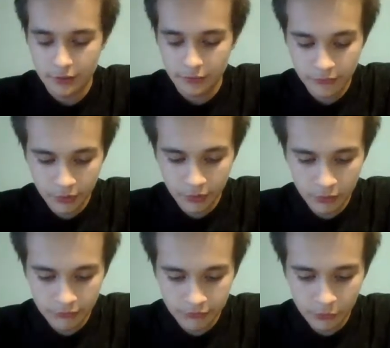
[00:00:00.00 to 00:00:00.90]
So
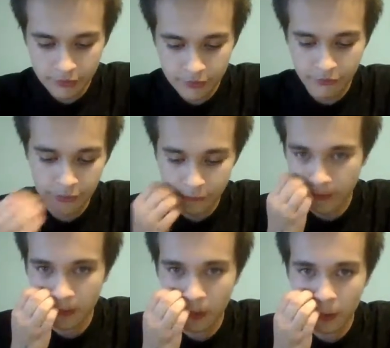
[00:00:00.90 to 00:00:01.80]
it's 25
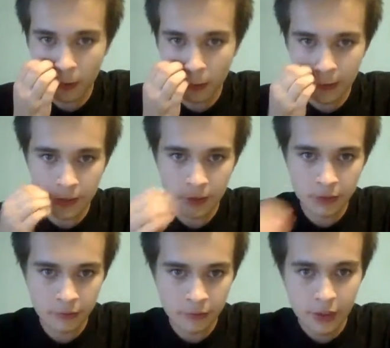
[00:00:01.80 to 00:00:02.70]
feet long, and